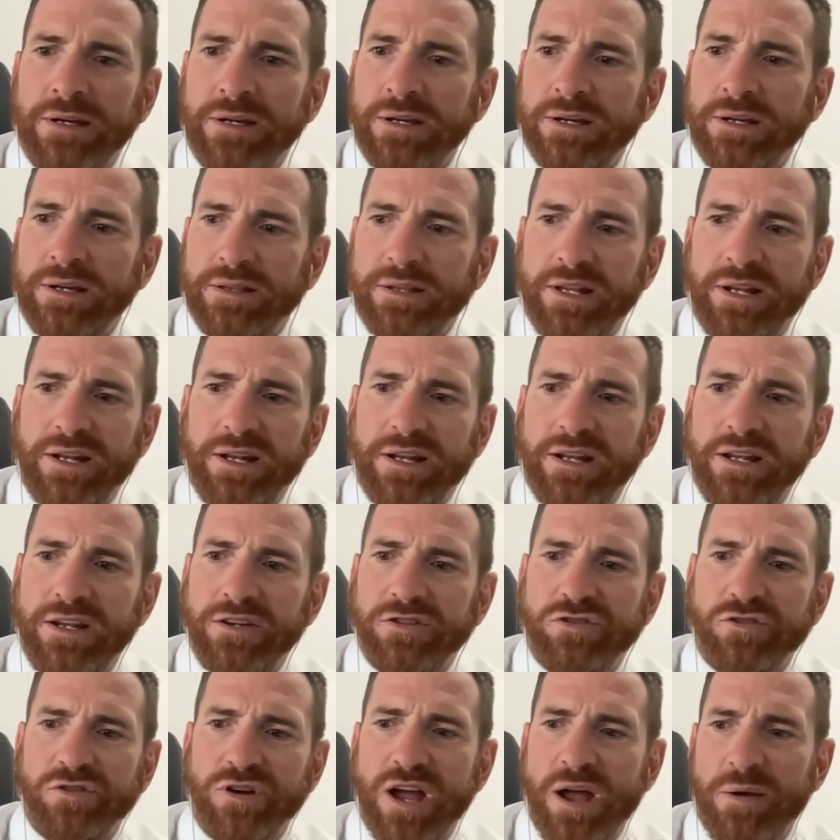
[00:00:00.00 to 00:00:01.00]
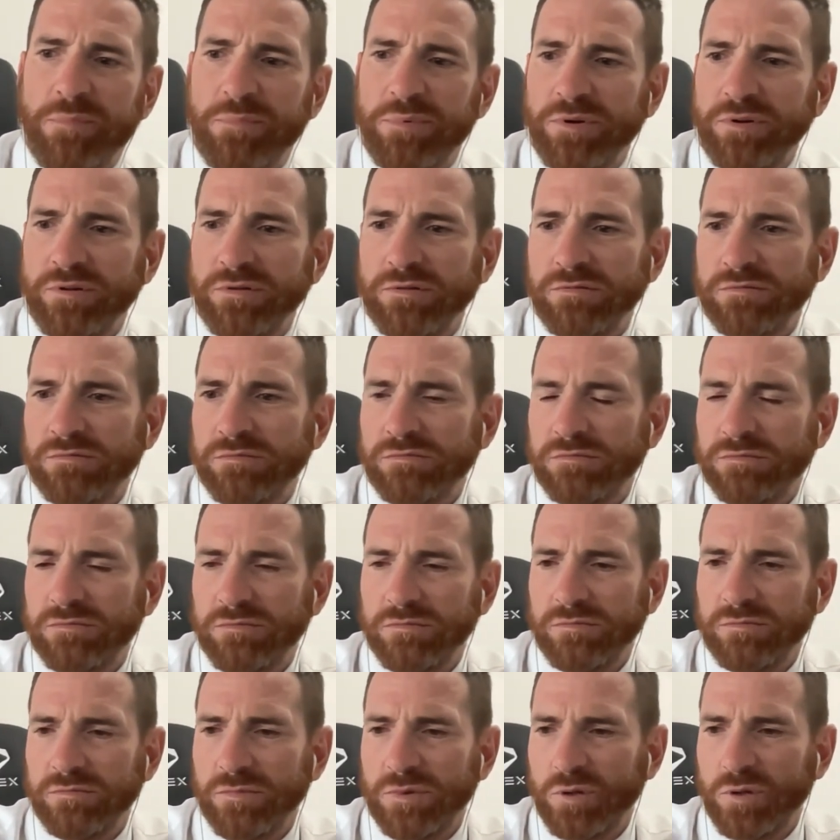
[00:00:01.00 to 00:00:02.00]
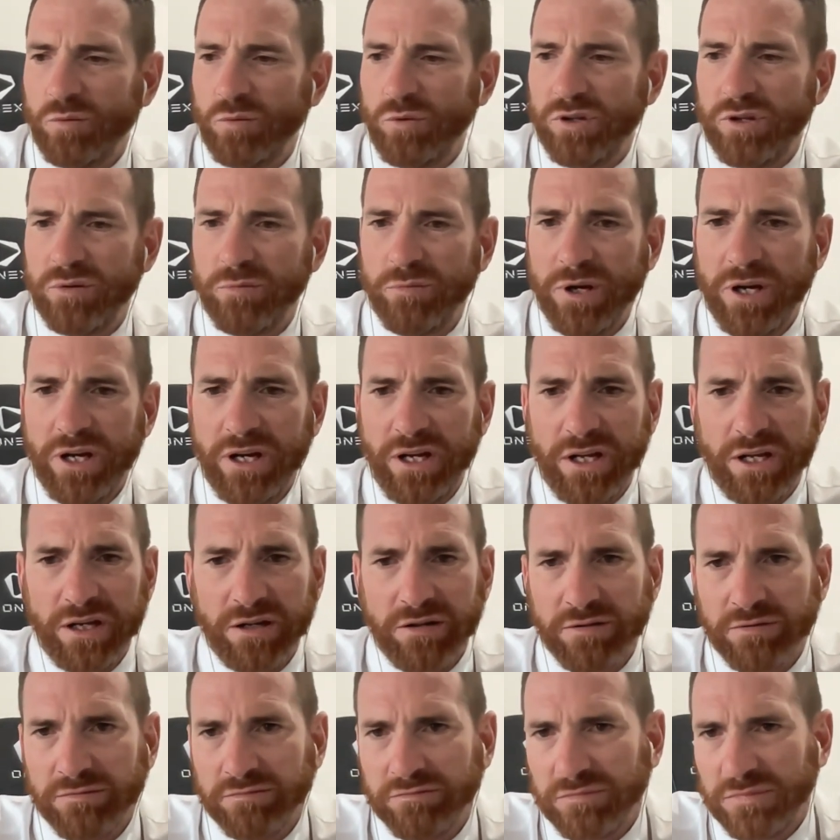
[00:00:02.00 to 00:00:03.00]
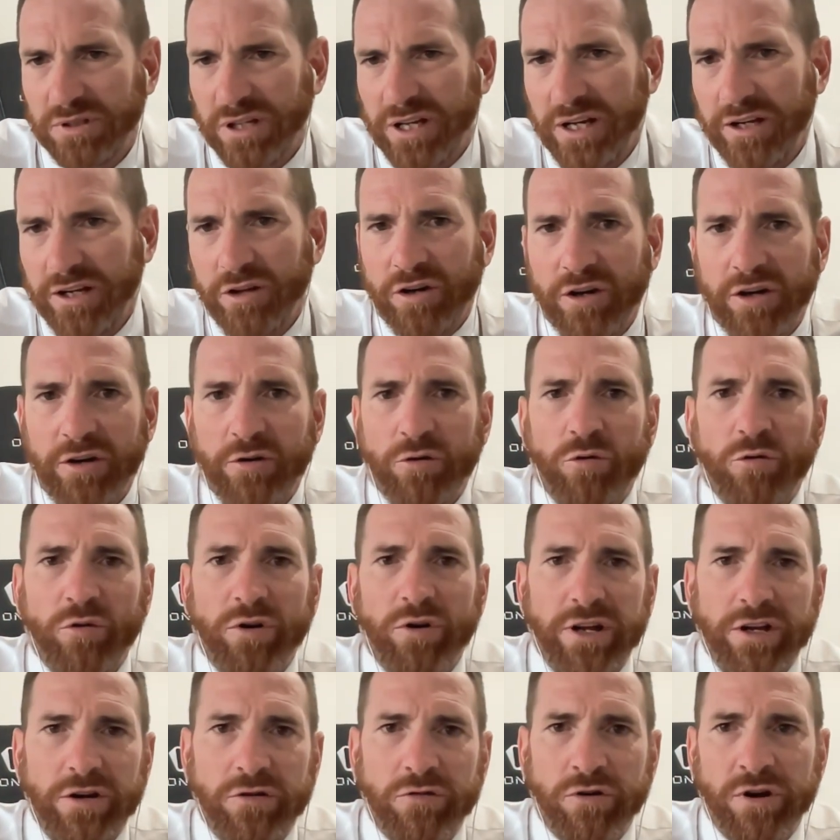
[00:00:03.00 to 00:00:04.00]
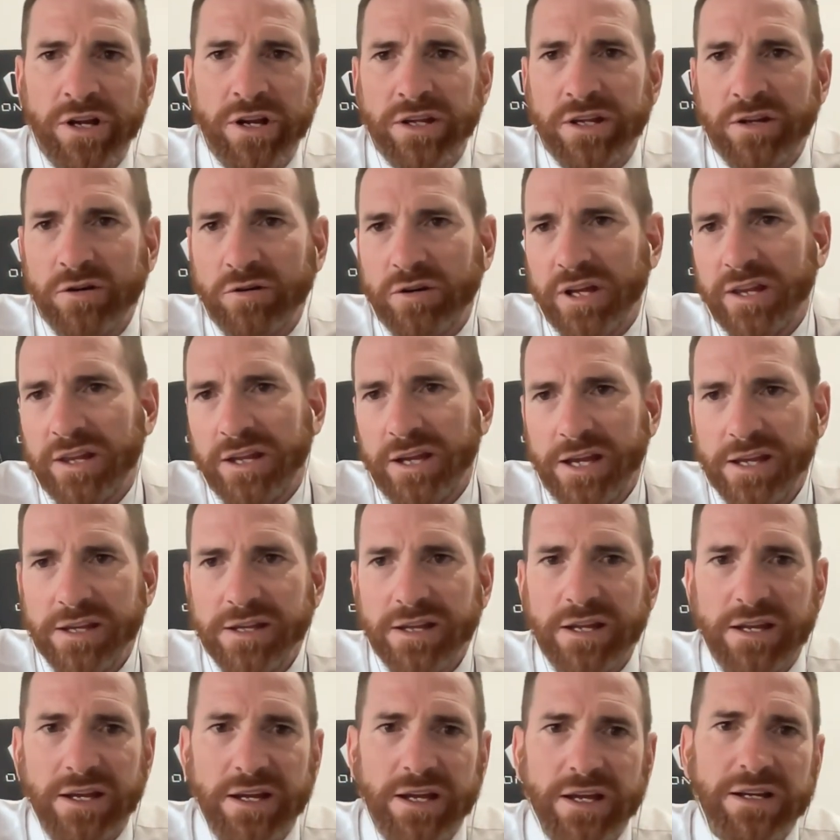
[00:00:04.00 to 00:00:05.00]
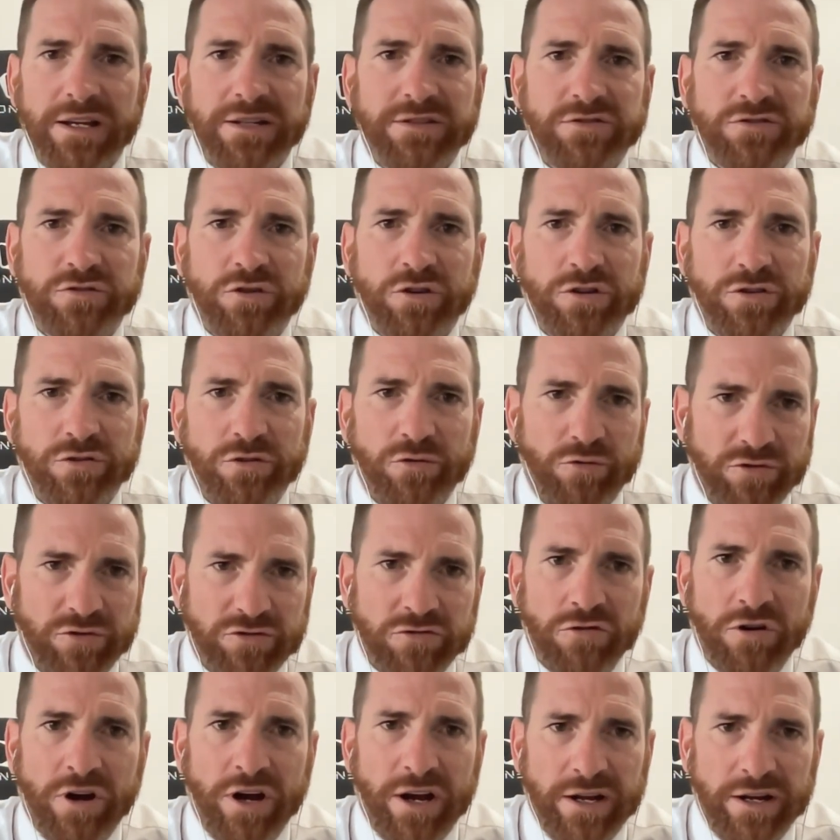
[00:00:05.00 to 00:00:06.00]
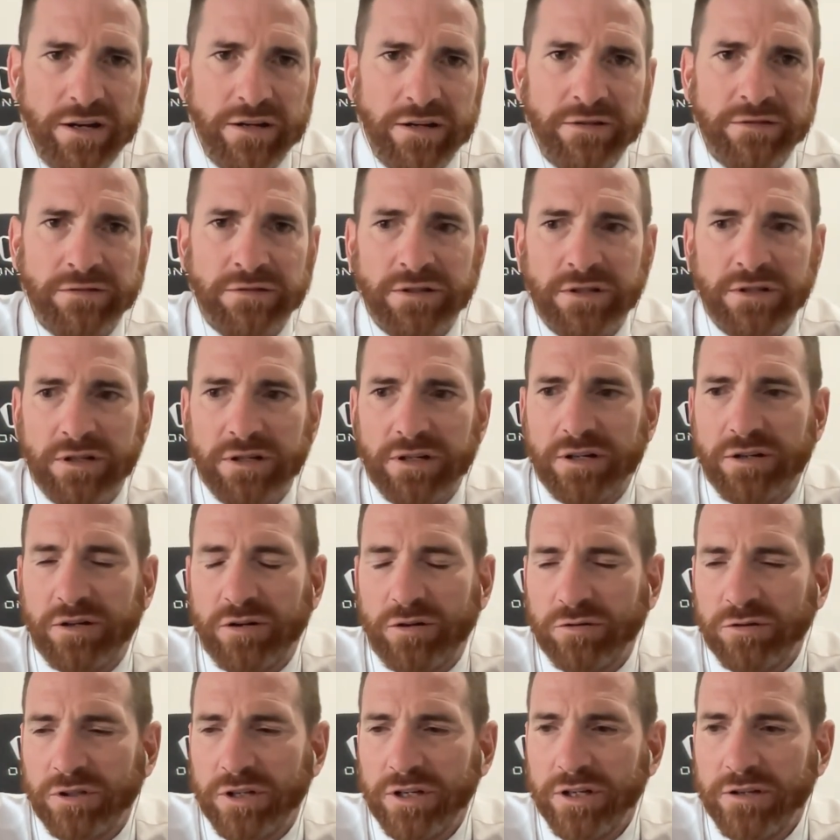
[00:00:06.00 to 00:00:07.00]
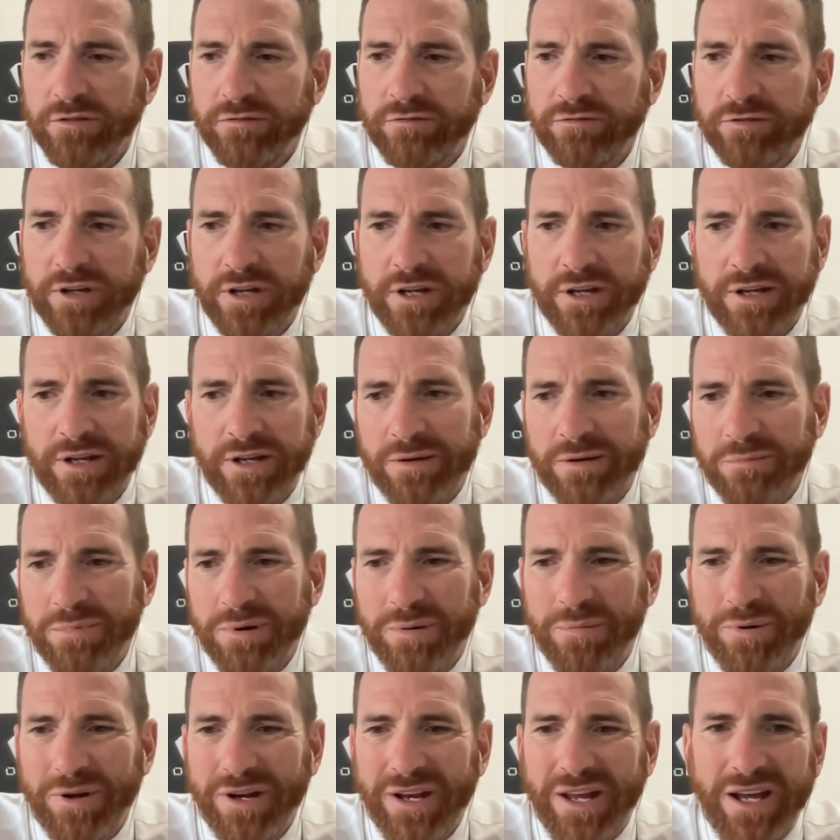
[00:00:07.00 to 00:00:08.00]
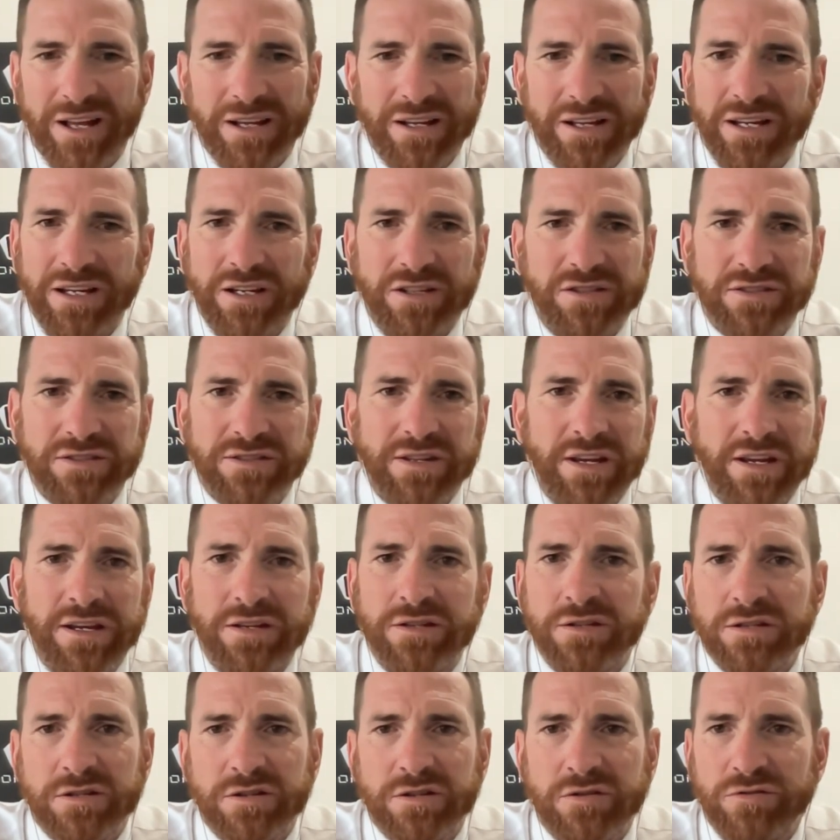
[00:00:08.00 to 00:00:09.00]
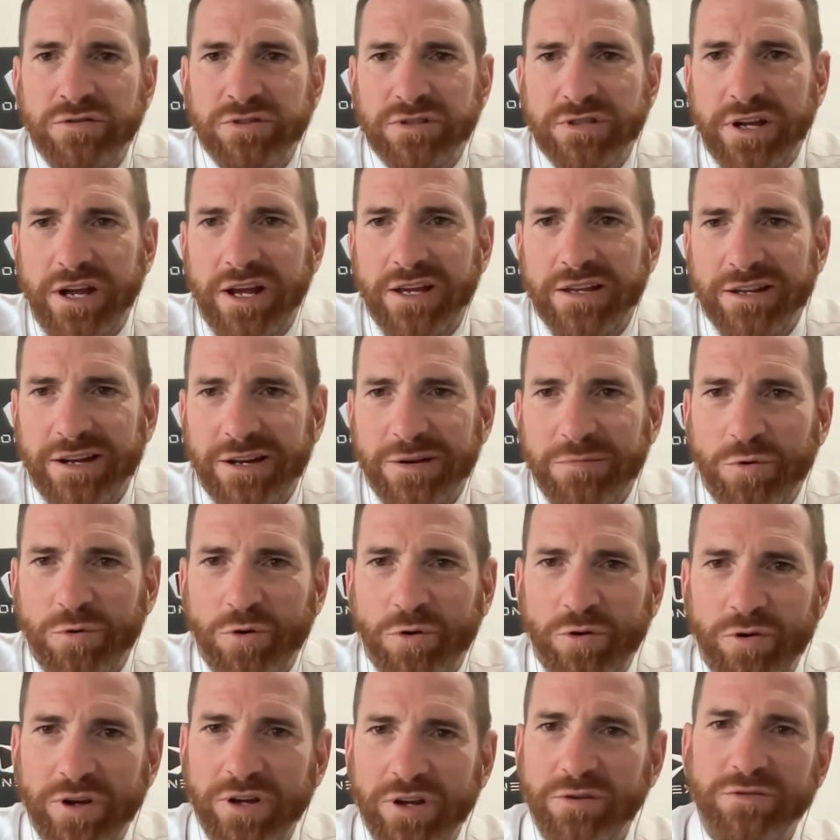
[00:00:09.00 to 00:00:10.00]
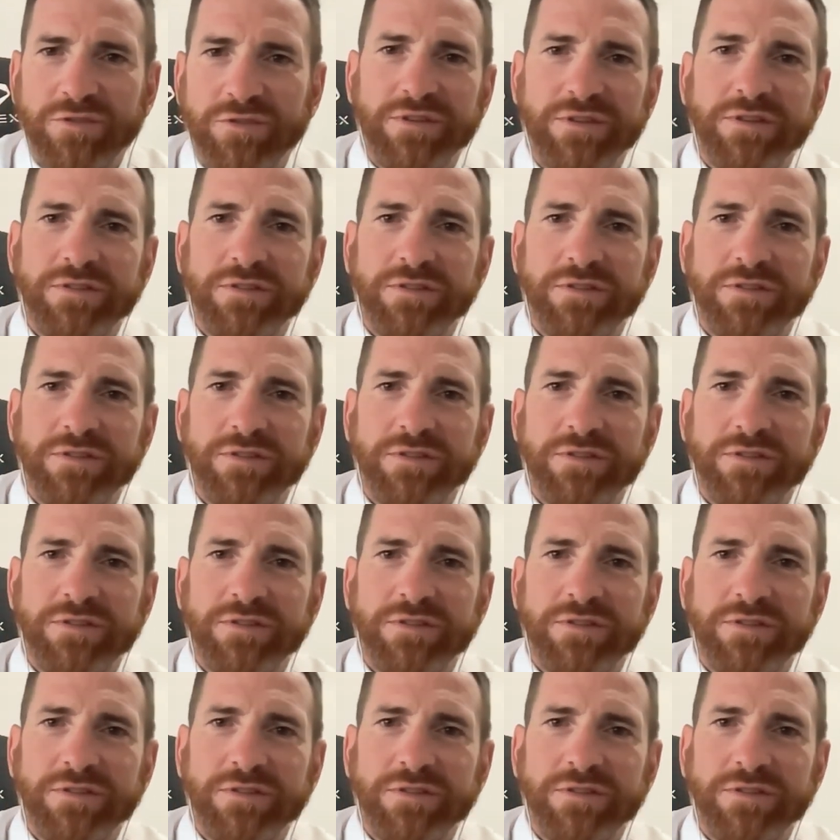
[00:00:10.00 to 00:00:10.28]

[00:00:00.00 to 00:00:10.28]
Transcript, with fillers: Then an issue happened with the media, and Leigh and I had already agreed. Look, at the end of the year, let's try and do a trade and and I'll leave. But by now, Leigh just he just couldn't stand it anymore. He was